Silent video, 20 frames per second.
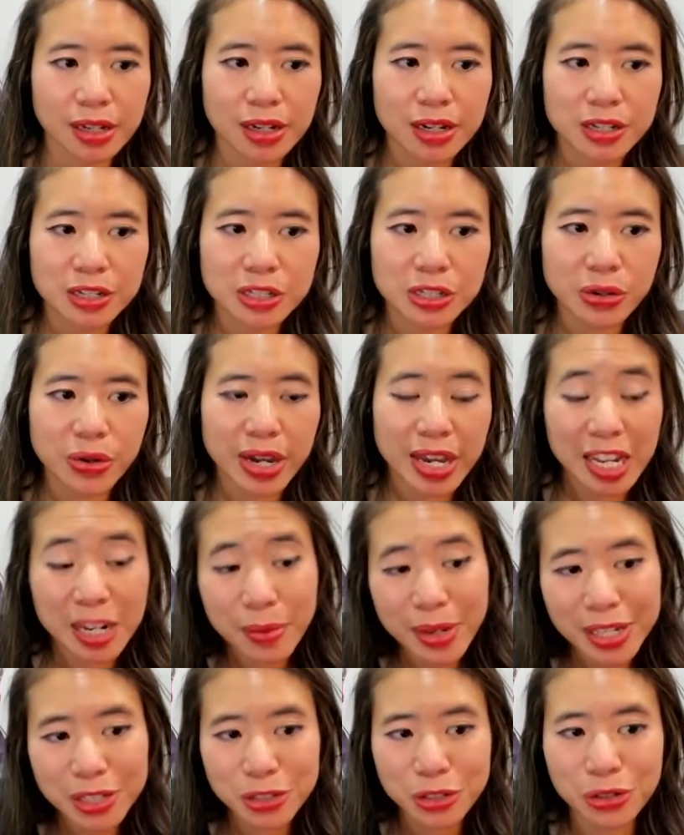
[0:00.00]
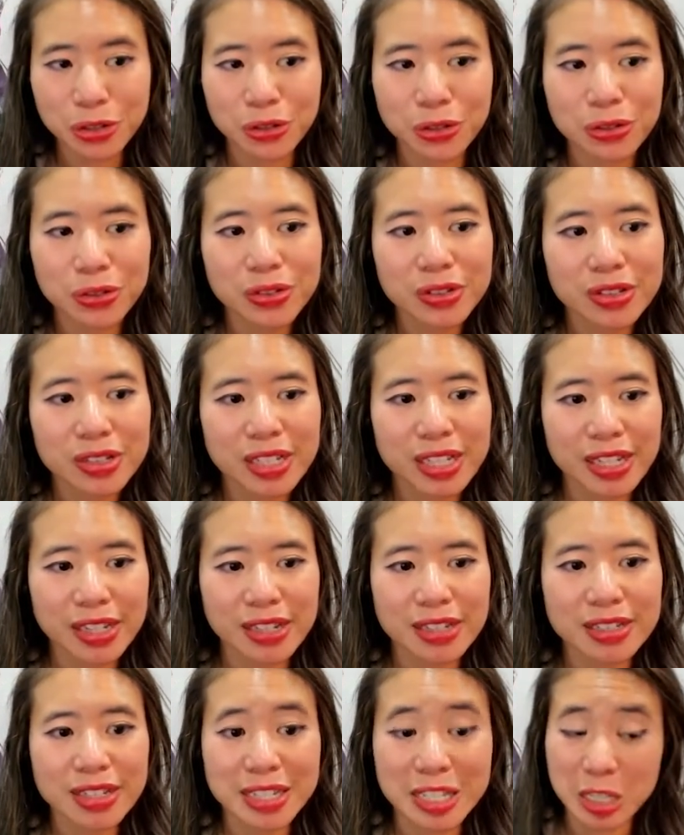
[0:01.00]
So Animate2
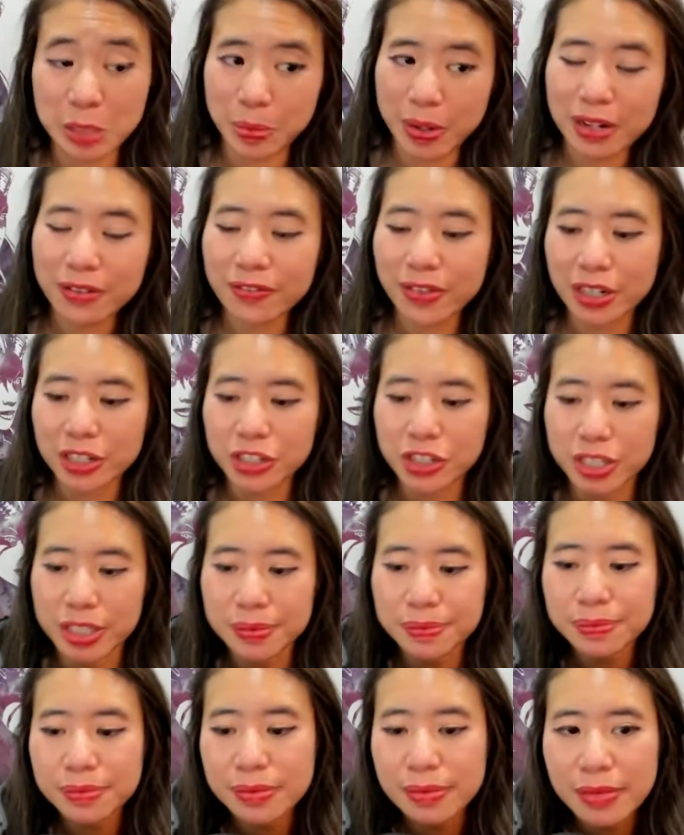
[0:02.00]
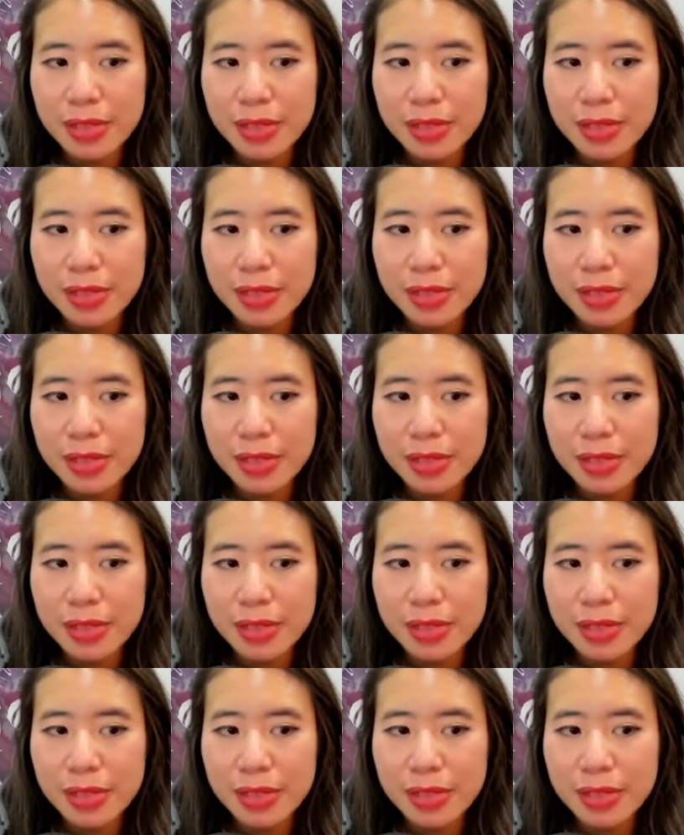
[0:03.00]
is a suspend function,